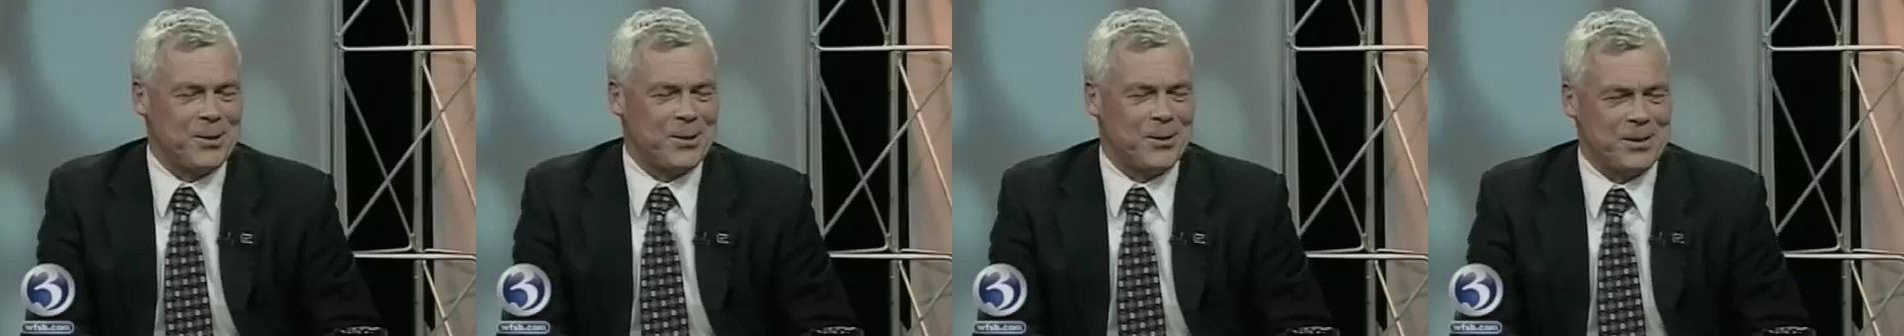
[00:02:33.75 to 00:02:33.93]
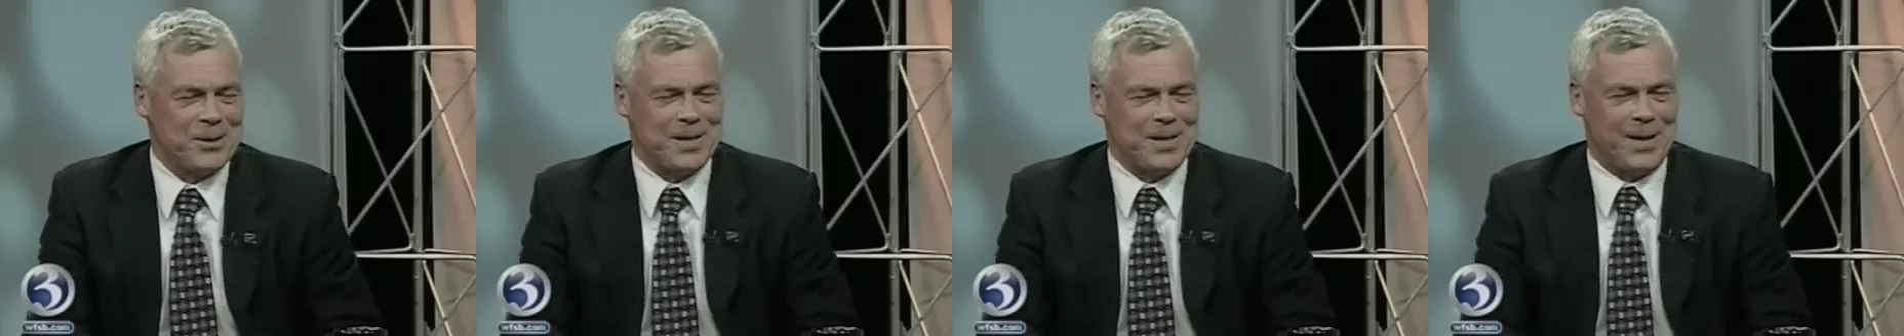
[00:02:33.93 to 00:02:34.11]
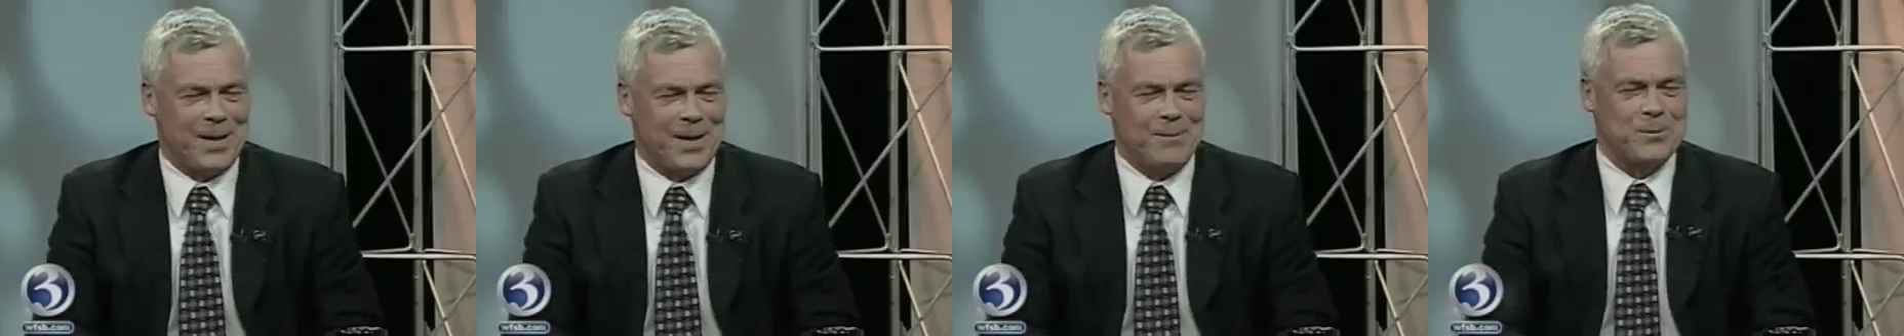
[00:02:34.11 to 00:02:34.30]

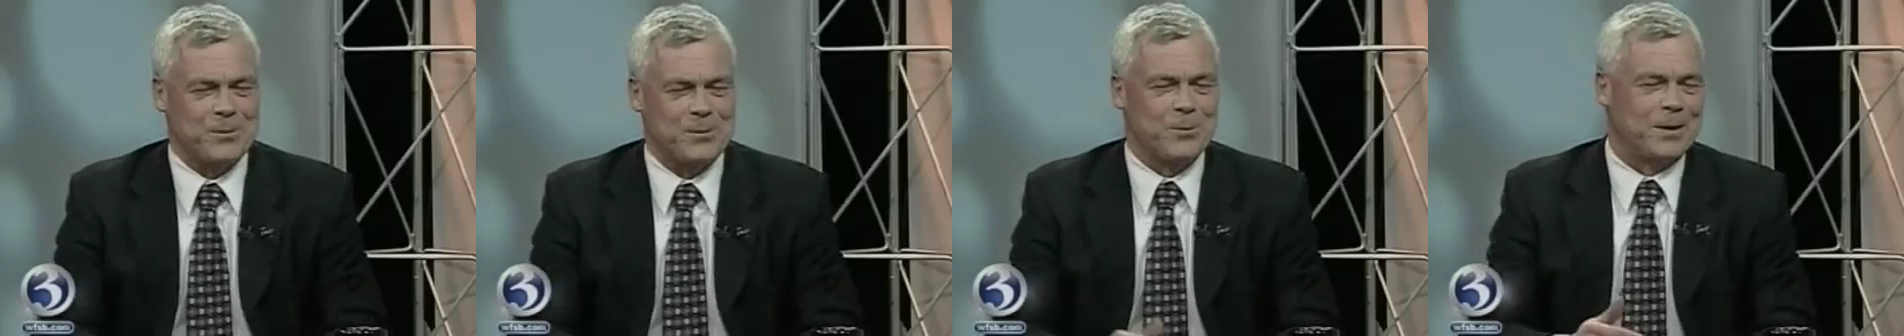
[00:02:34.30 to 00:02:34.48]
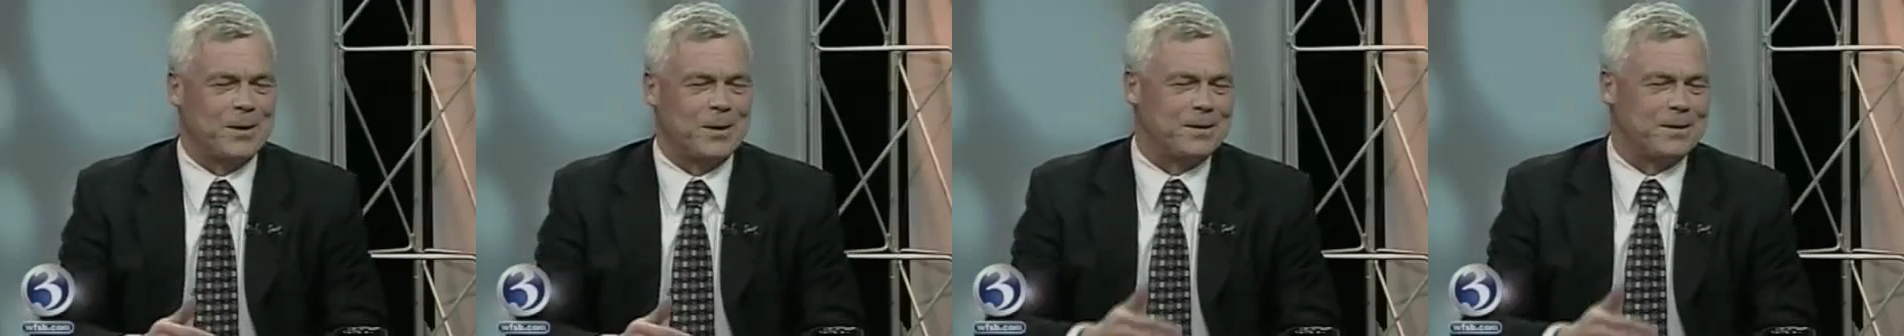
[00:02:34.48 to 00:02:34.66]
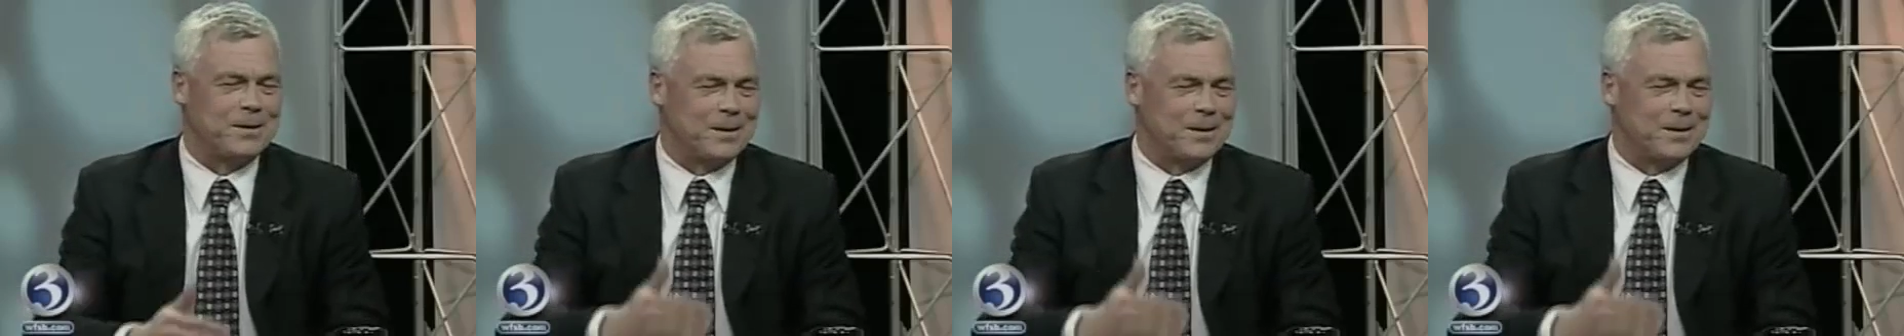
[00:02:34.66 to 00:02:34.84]
always comes
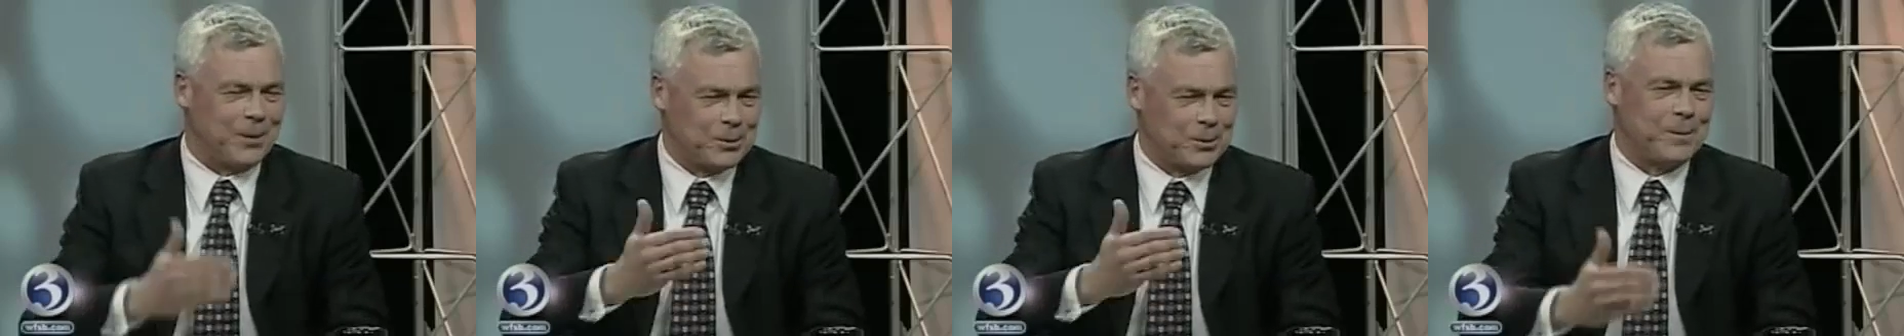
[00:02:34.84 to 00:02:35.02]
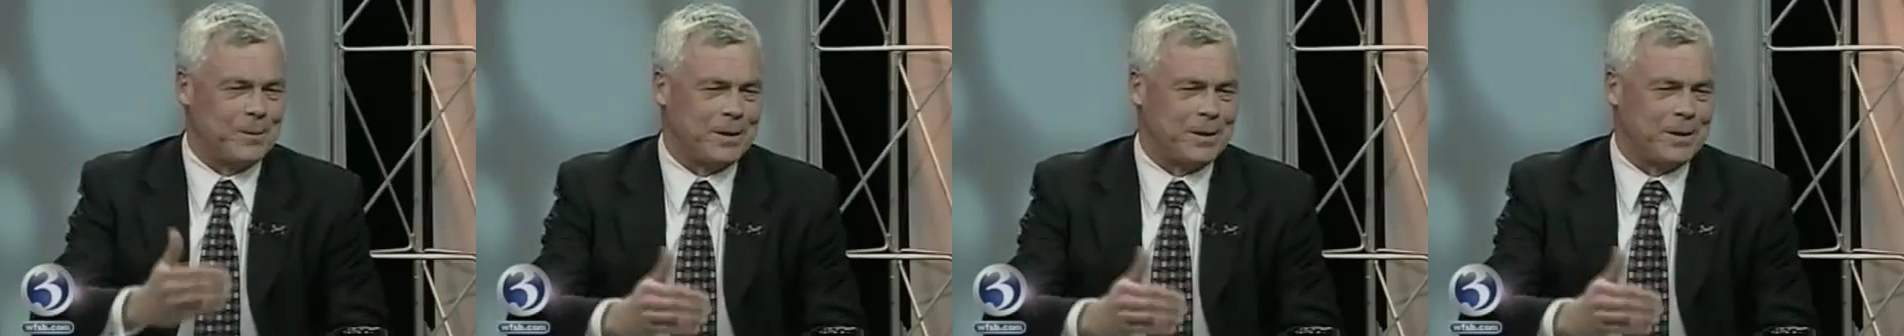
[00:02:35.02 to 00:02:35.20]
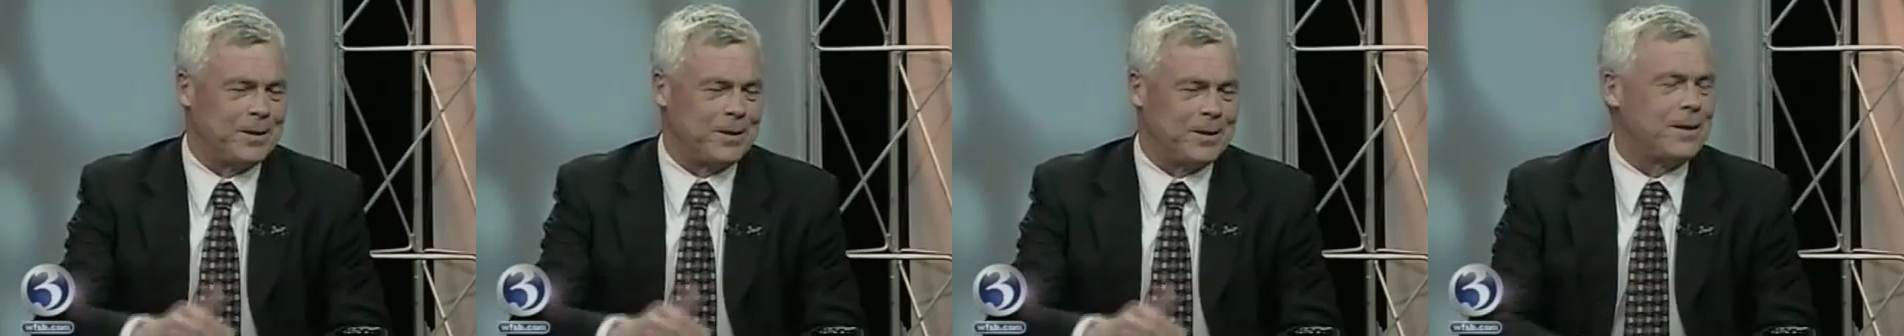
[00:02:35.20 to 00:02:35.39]
when
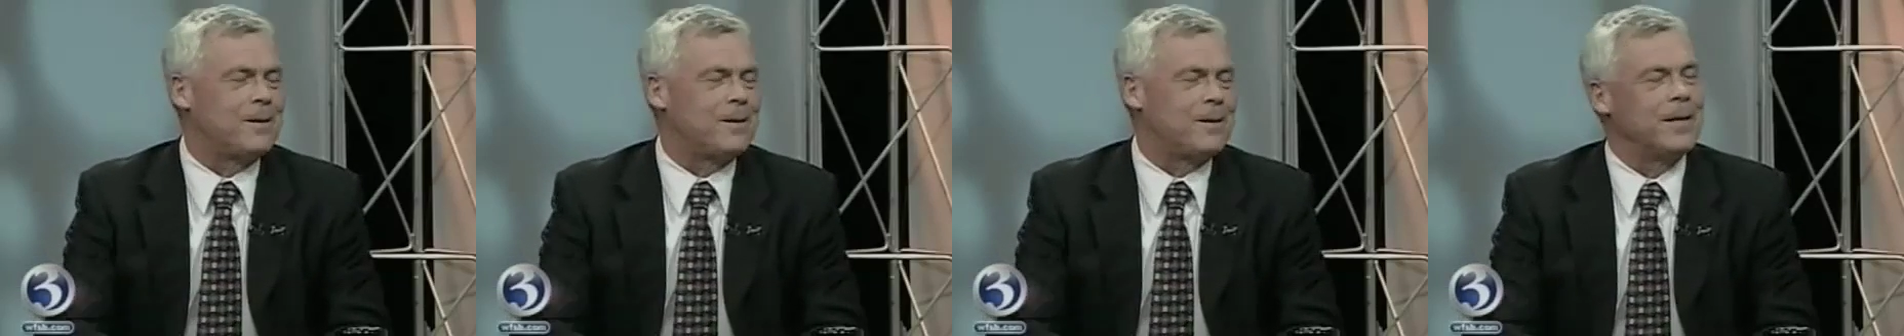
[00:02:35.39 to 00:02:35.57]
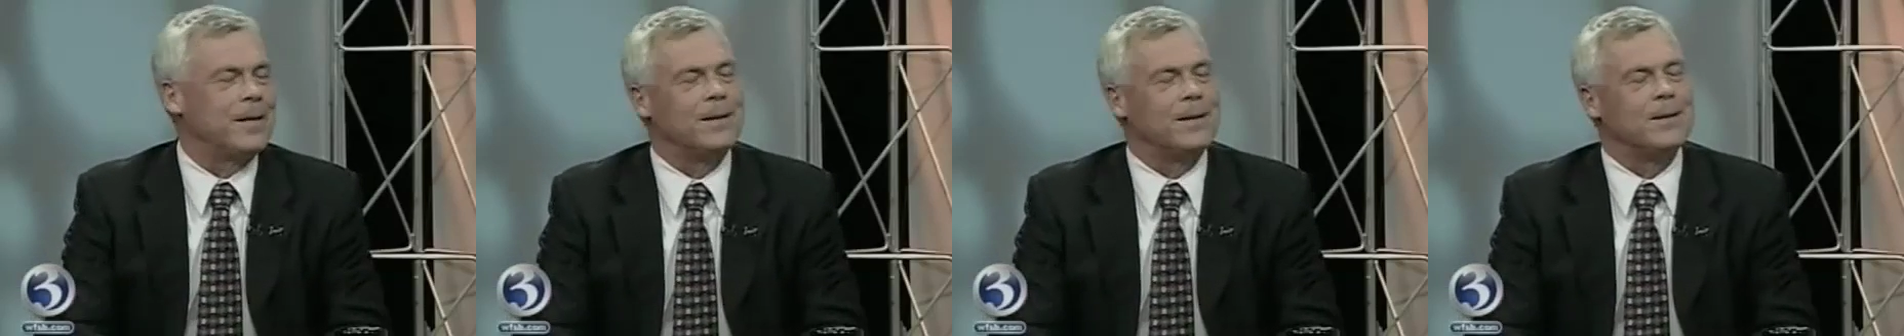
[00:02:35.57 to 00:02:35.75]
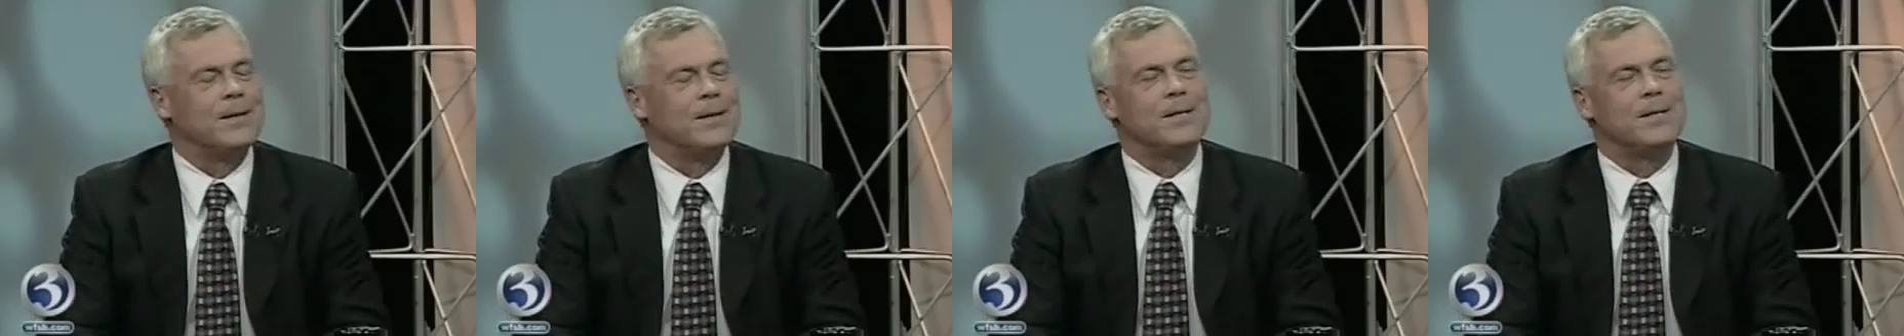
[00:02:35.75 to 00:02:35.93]
ultimately you
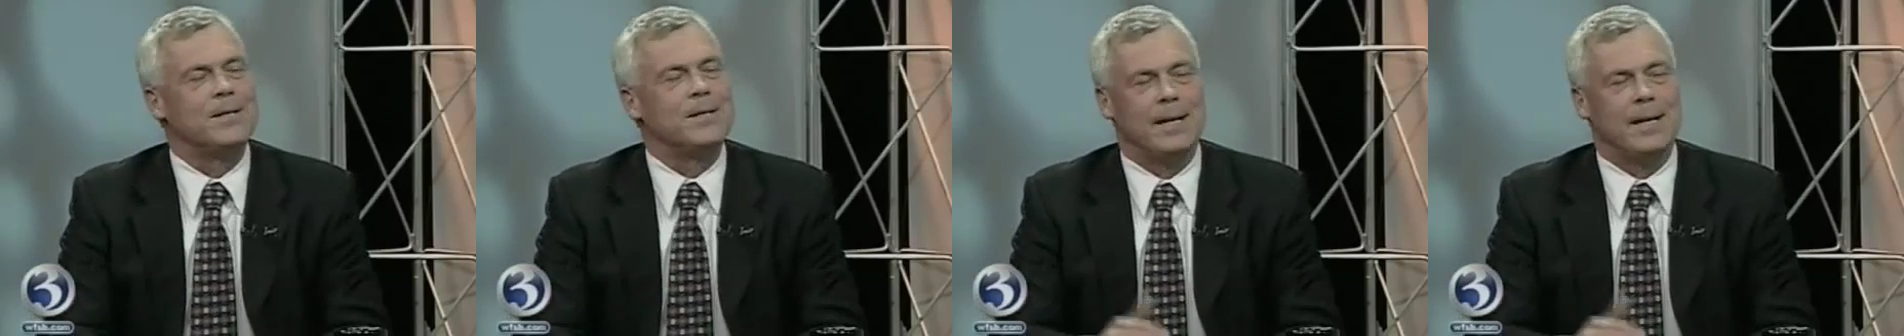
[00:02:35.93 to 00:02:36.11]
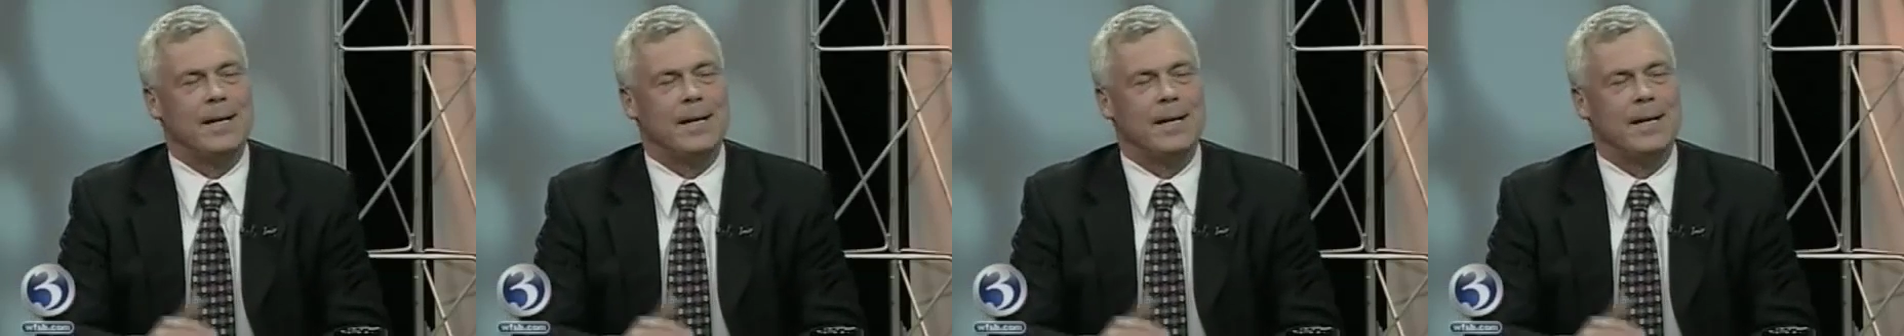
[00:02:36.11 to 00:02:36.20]
declare and say,